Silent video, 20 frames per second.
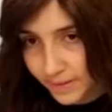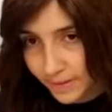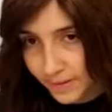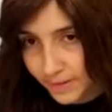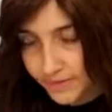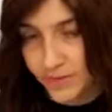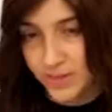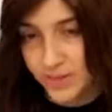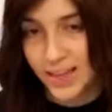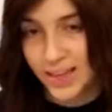
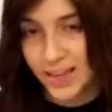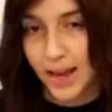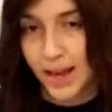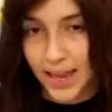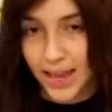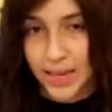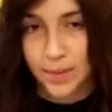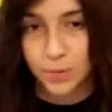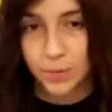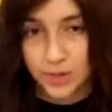if he's not
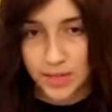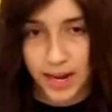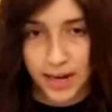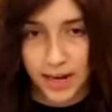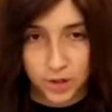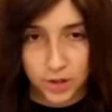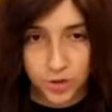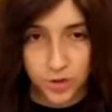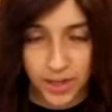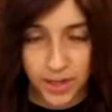able to
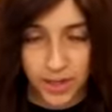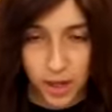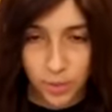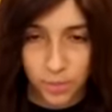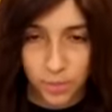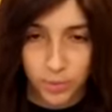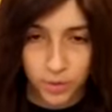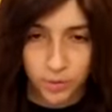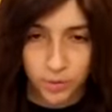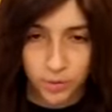actually
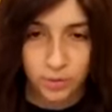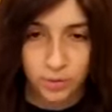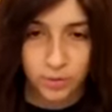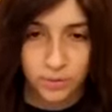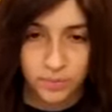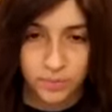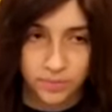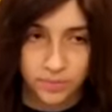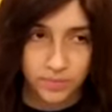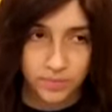help you,
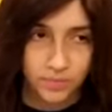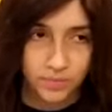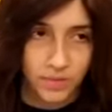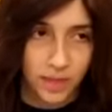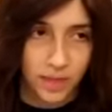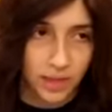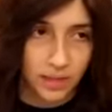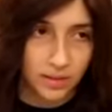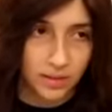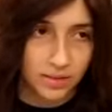
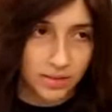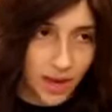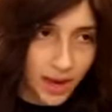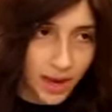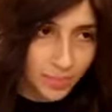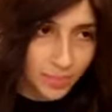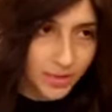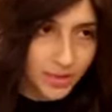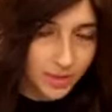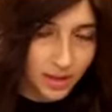then the
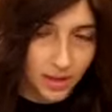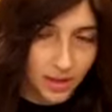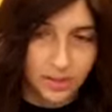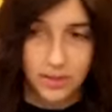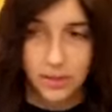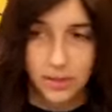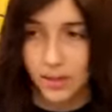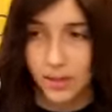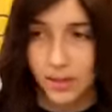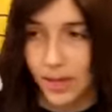time is nice
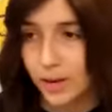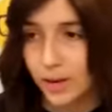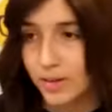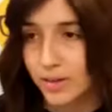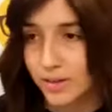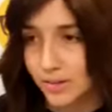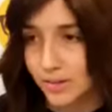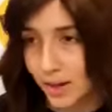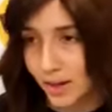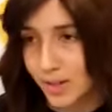and the care
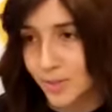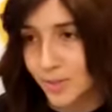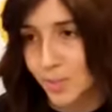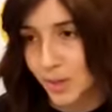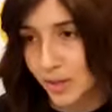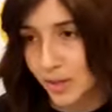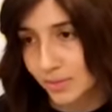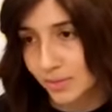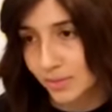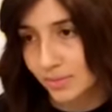is nice,
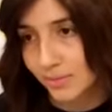but